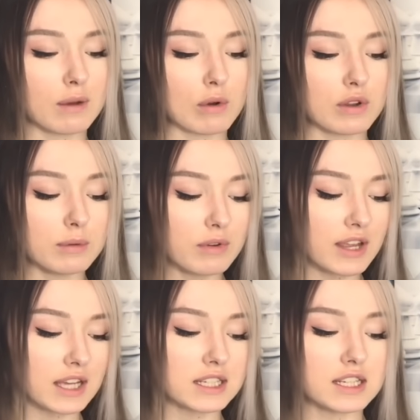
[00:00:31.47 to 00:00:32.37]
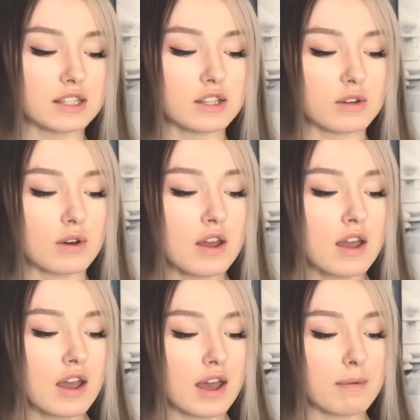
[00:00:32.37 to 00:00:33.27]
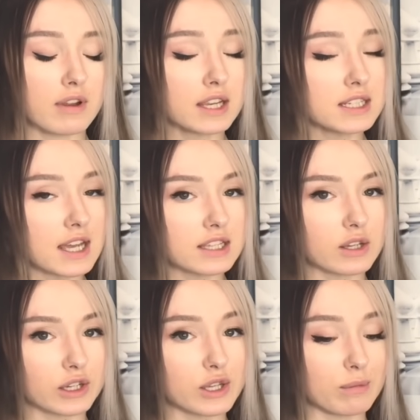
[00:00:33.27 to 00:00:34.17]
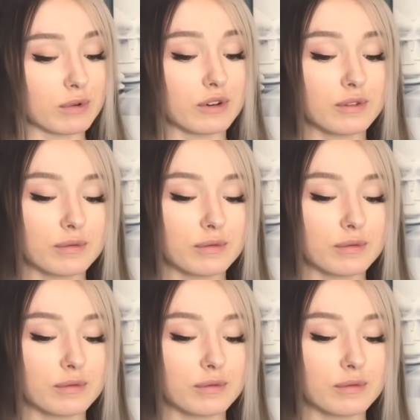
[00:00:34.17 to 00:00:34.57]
I'm going to be reacting to American Dad Dark Humor.